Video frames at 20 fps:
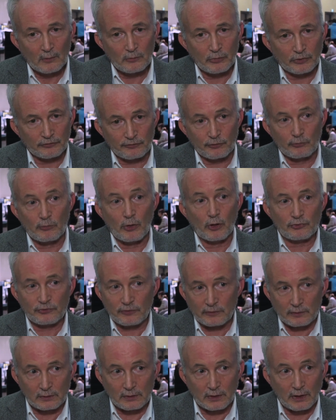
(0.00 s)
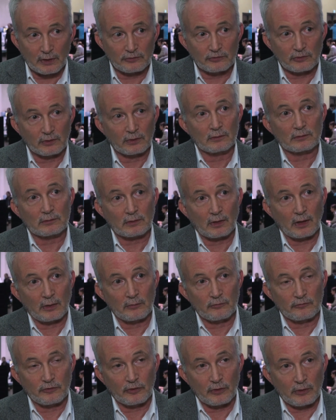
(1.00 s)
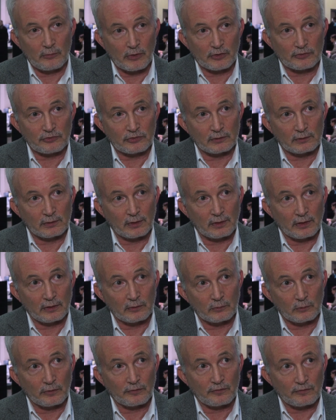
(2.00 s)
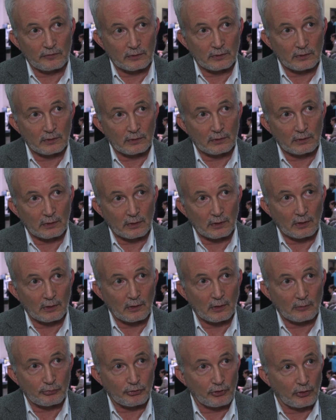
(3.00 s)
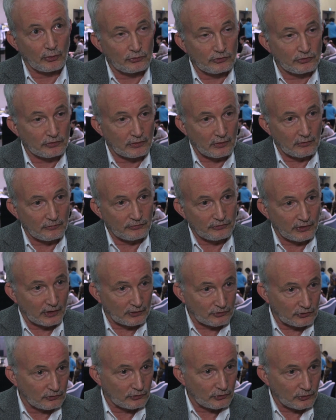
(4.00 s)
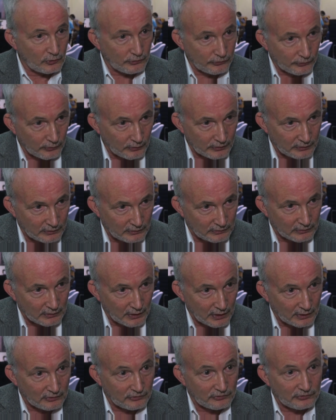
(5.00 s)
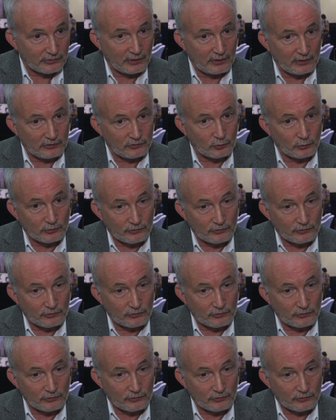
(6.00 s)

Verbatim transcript: But for most of the content, I'm very much in line with the approach of Section 230 in the United States,